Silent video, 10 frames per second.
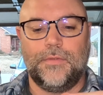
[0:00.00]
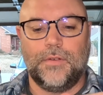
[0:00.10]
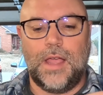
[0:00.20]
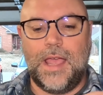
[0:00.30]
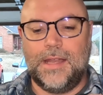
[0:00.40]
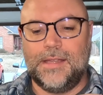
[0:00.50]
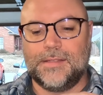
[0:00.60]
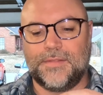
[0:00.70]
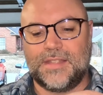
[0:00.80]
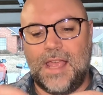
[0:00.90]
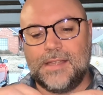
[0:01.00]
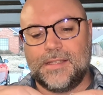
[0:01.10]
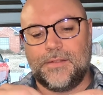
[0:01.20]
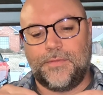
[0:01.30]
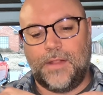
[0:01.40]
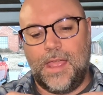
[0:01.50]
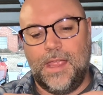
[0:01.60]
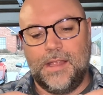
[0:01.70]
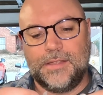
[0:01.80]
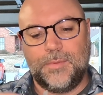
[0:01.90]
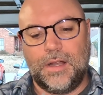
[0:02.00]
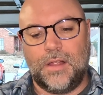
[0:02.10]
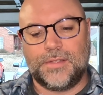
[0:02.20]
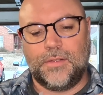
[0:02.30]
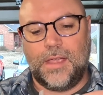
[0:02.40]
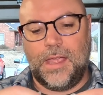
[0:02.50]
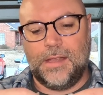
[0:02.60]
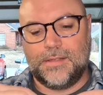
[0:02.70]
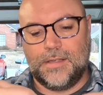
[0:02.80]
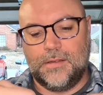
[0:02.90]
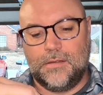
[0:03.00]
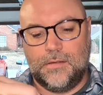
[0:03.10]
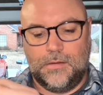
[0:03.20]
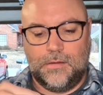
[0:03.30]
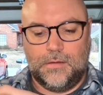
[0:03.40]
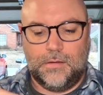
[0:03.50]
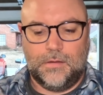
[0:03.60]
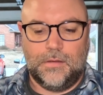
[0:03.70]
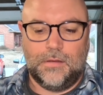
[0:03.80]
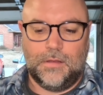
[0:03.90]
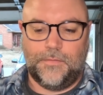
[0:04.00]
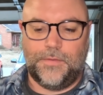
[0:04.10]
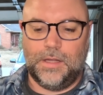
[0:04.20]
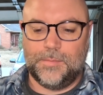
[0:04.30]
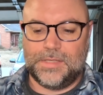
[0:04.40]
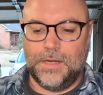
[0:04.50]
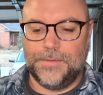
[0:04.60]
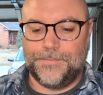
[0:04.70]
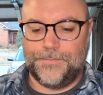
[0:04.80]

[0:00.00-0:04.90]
varieties of sizes of flatheads, but it also has a Phillips here.